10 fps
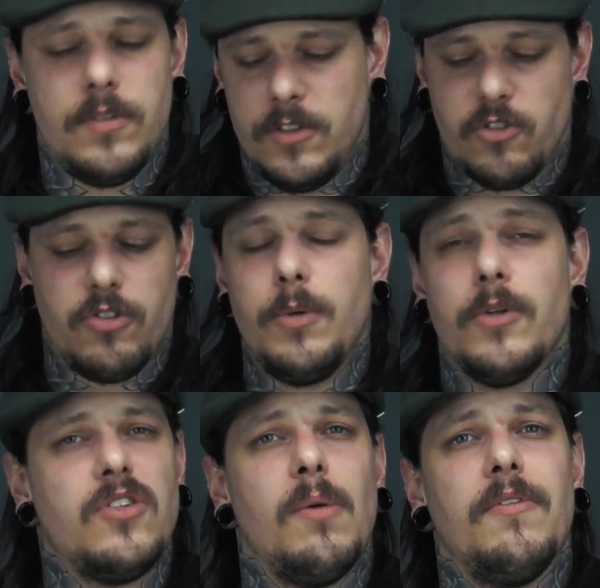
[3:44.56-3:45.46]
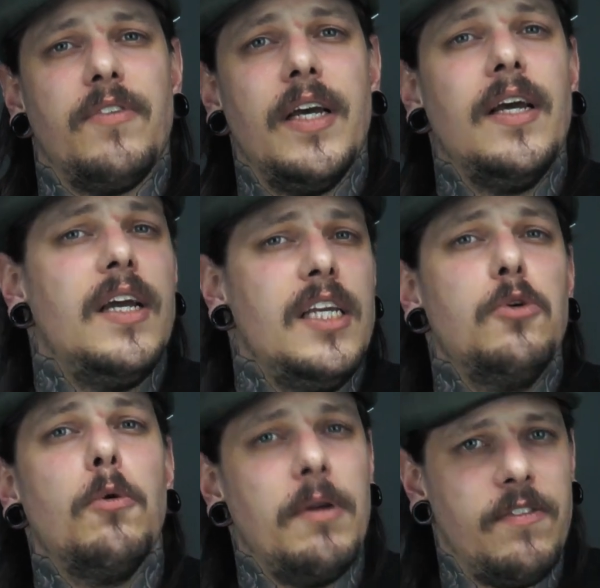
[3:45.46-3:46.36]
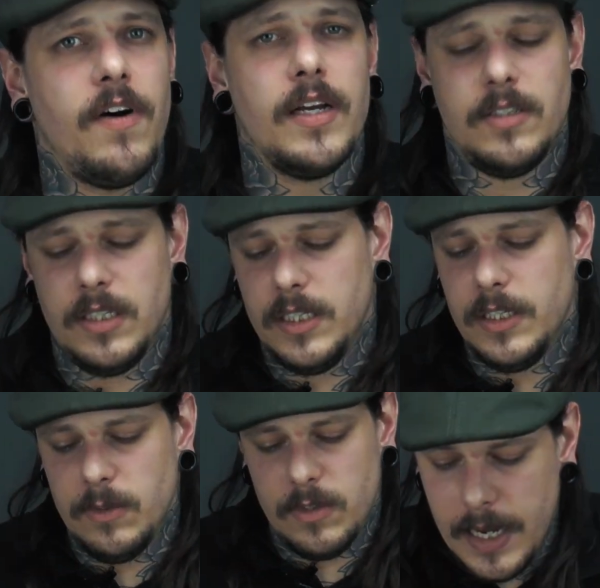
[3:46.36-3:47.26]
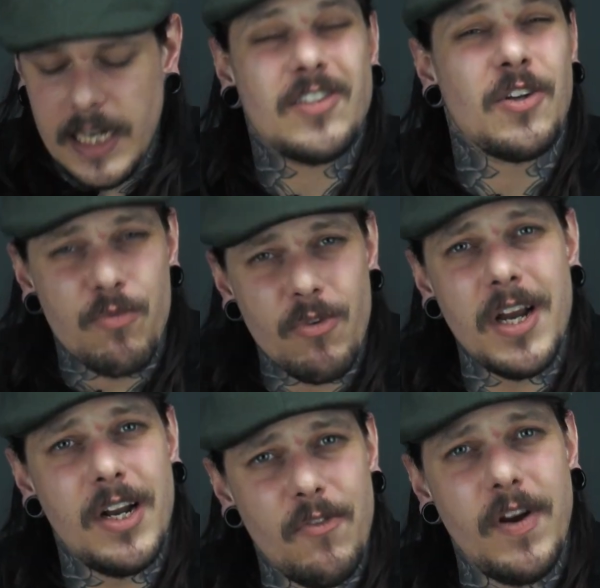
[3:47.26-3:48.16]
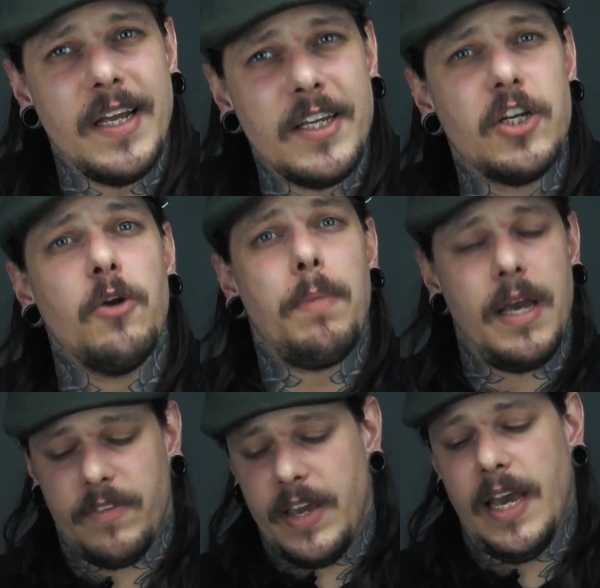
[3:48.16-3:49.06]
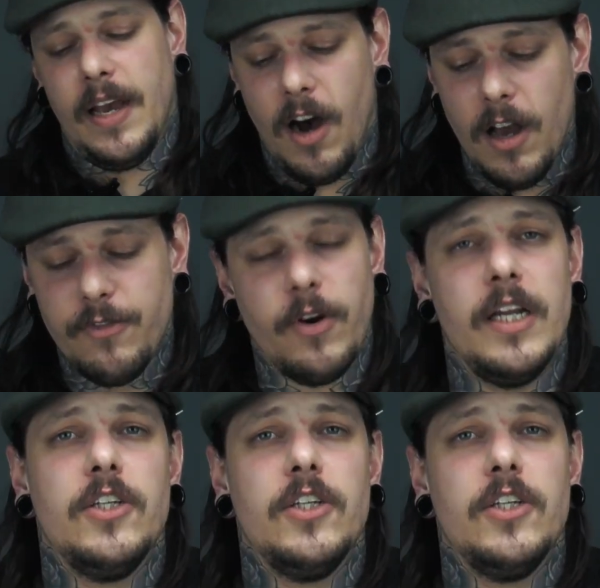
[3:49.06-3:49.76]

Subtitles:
to screw on top of it, you will be fine to use. It's a really good bit of kit. I've really